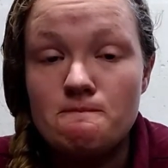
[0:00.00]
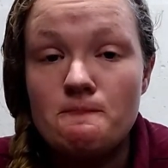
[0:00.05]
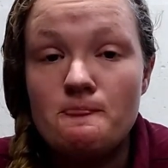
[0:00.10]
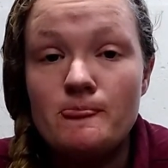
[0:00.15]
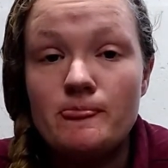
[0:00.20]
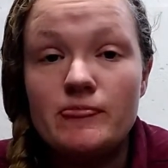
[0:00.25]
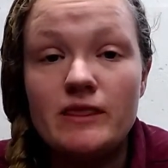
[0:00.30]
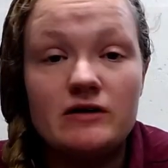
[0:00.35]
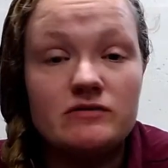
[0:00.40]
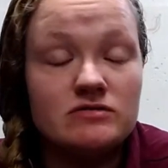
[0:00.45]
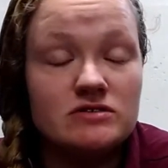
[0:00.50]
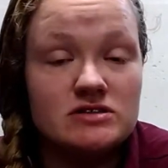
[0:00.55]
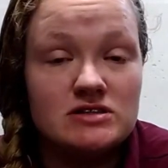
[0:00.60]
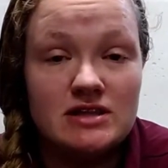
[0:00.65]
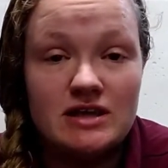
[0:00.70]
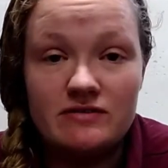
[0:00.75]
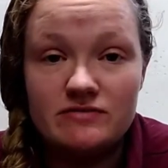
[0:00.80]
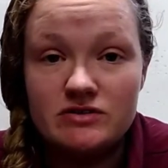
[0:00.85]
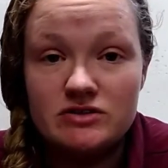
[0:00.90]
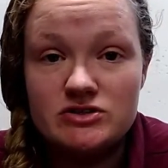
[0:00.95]
That
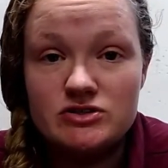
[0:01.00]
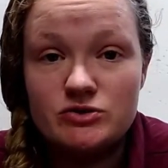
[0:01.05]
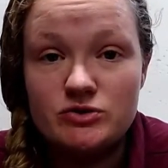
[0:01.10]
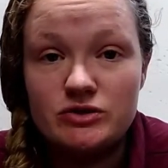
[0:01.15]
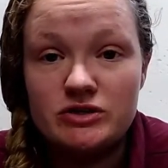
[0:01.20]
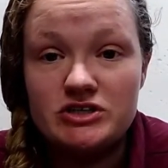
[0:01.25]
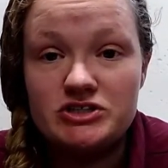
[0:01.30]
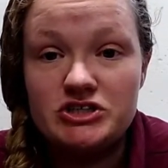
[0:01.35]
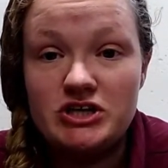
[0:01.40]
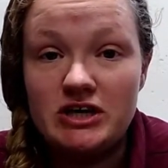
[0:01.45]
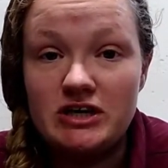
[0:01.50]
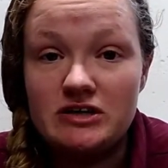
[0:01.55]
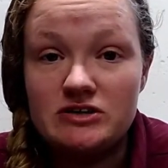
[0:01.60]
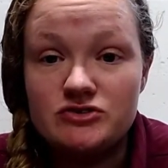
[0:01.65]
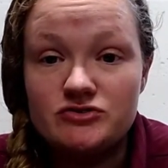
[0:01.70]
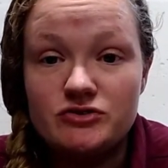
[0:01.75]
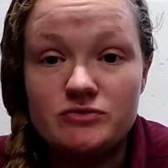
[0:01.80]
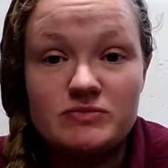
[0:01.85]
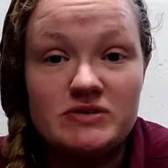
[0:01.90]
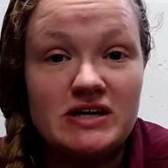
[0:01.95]
level is going to change
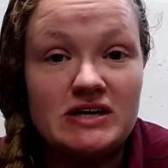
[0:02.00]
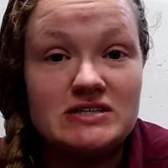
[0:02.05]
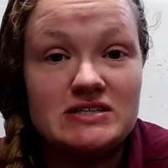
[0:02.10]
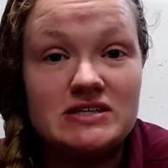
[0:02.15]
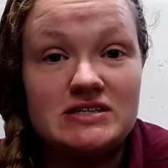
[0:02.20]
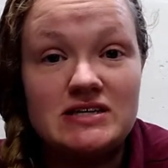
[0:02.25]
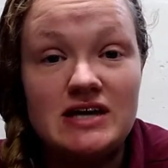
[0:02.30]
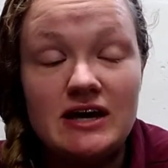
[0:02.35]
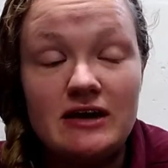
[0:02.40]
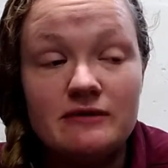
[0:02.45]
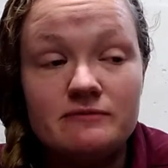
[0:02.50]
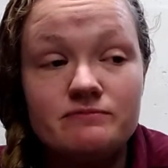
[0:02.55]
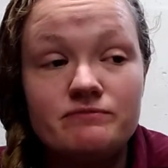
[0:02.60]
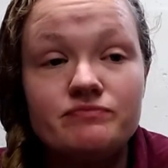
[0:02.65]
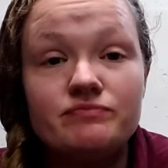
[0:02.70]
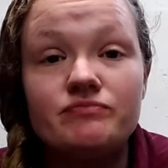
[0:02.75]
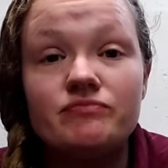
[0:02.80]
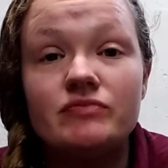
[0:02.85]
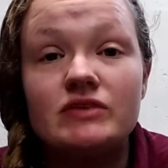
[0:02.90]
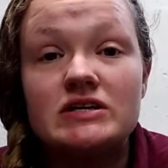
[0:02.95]
from day to day.
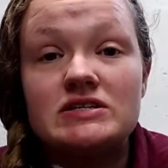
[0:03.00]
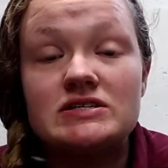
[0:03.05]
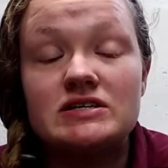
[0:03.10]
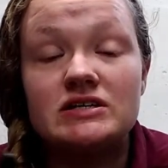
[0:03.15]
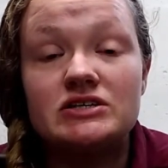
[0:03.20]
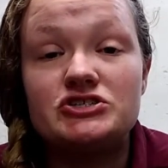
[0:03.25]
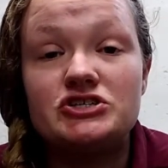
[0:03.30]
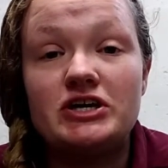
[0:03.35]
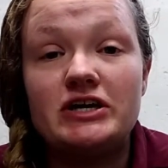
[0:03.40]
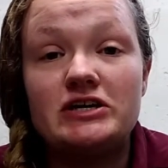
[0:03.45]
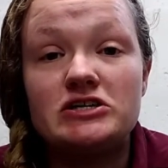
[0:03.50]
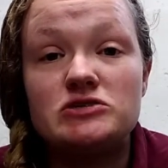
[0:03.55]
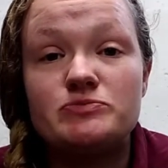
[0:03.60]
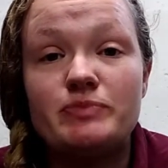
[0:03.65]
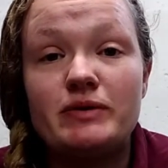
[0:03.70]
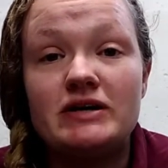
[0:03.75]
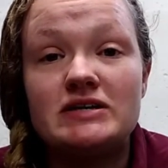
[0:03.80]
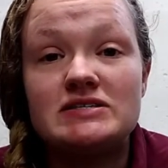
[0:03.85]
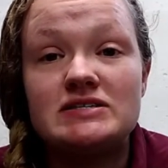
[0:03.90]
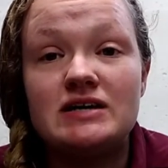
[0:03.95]
It's going to change
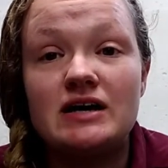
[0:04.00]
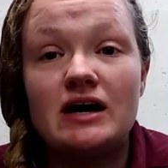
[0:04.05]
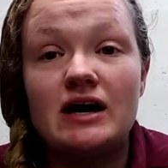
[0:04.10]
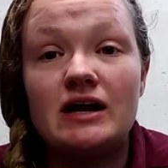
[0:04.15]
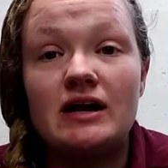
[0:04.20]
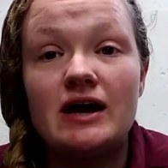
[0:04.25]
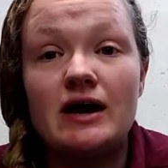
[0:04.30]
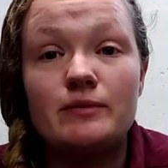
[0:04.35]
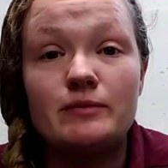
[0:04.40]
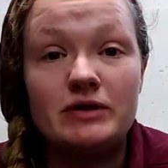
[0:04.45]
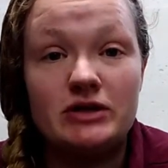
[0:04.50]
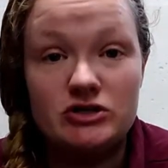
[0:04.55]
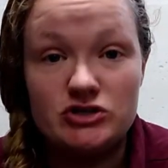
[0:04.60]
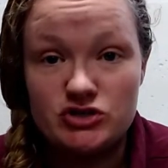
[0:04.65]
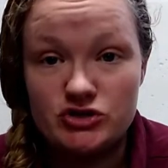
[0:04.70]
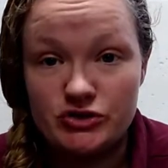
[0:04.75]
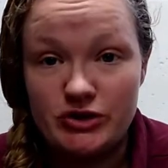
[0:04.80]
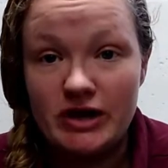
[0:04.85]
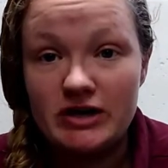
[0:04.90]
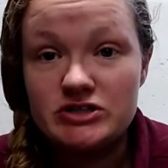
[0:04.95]
based on how many
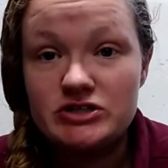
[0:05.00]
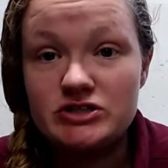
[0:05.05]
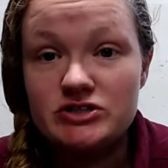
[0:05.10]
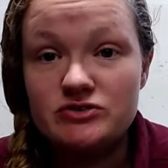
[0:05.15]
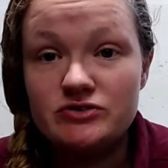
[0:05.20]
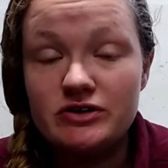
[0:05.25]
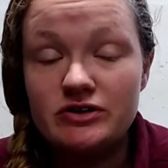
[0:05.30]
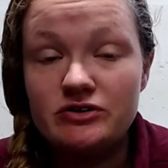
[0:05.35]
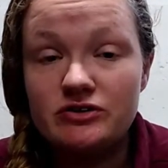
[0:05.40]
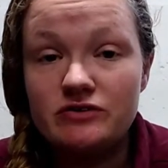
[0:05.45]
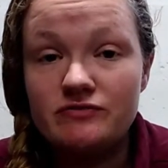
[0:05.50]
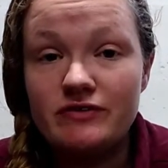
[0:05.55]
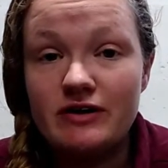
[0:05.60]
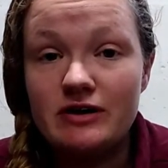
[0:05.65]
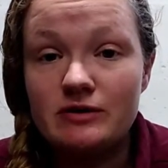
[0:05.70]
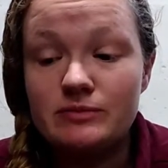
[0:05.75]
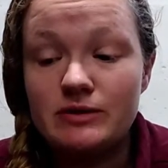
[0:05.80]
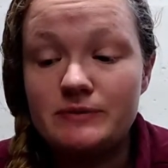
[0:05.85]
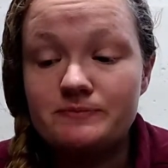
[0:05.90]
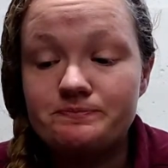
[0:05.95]
distractions are in your
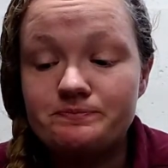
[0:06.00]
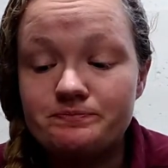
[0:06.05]
environment.